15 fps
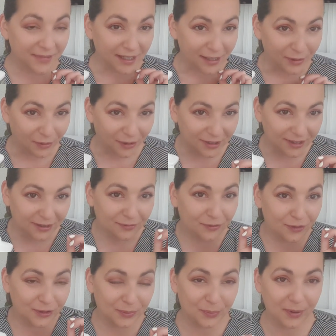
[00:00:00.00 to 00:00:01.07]
in order
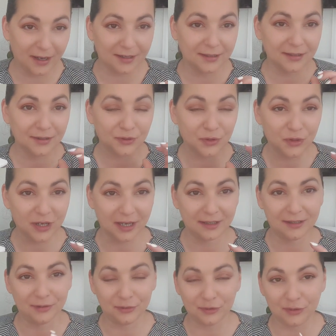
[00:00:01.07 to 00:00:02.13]
for the plant to take
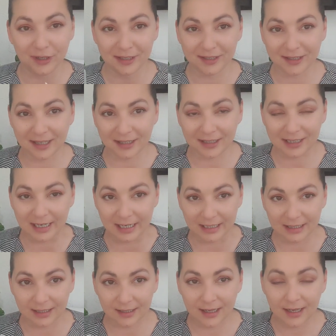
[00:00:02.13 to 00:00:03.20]
the nutrients that it
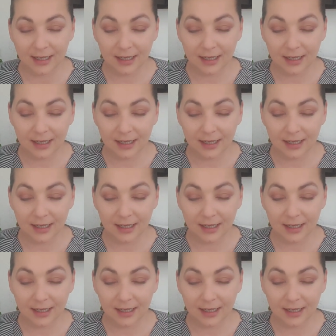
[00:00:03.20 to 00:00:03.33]
needs.